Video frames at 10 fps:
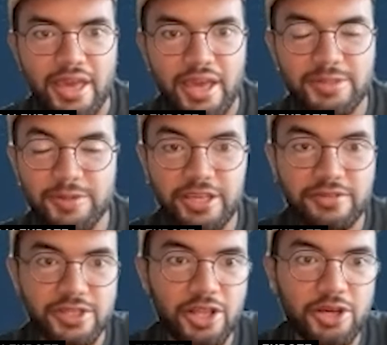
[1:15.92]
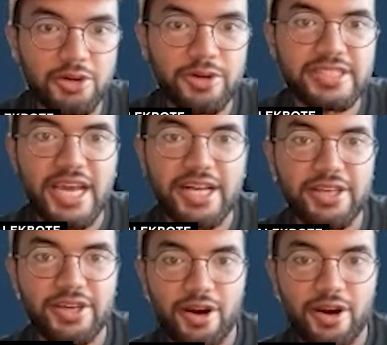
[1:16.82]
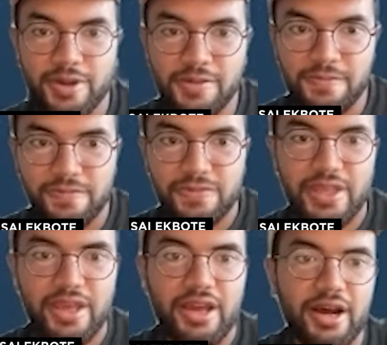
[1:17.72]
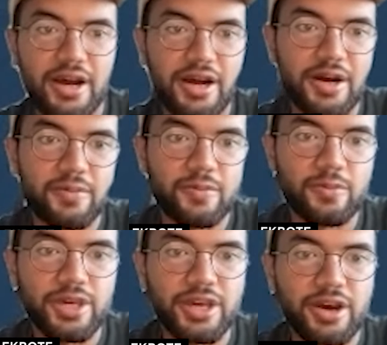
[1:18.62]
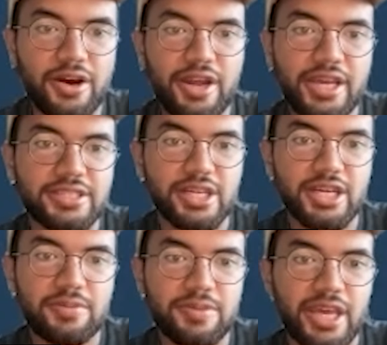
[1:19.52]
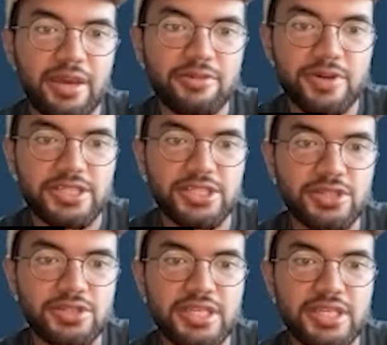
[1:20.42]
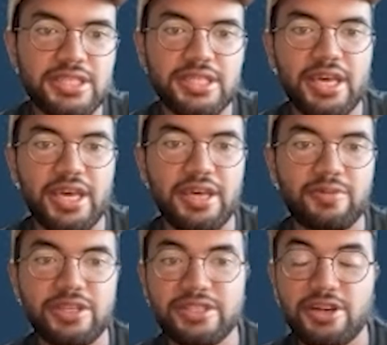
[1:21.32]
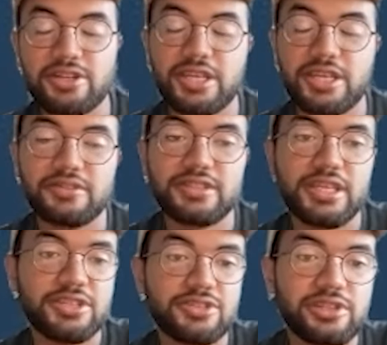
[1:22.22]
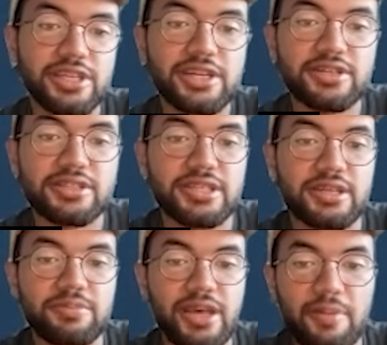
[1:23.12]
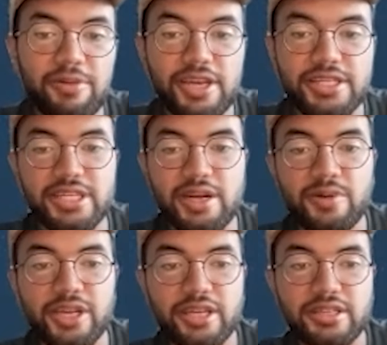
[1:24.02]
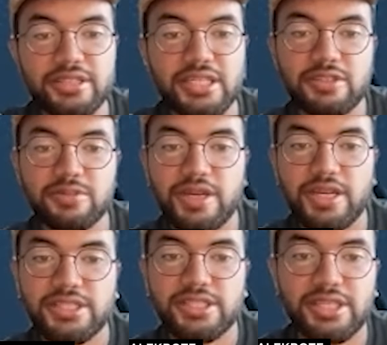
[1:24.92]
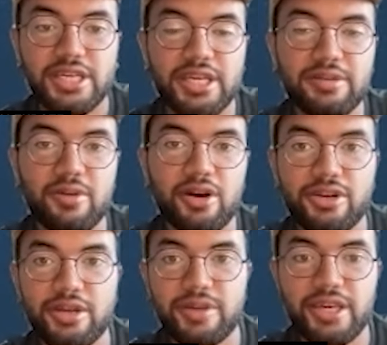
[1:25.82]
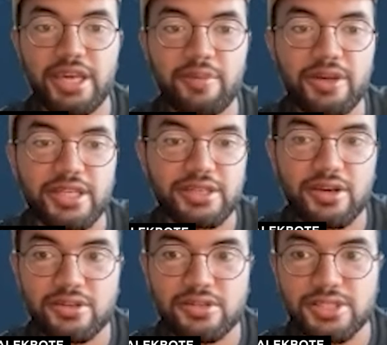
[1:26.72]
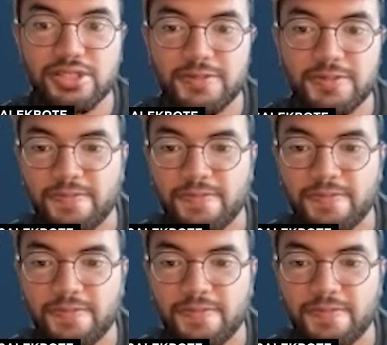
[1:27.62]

And speaking of Solo, who exactly are we? We are a startup in Cambridge, Massachusetts, and we consider ourselves industry leaders in application networking, service mesh, and modern API gateway technologies.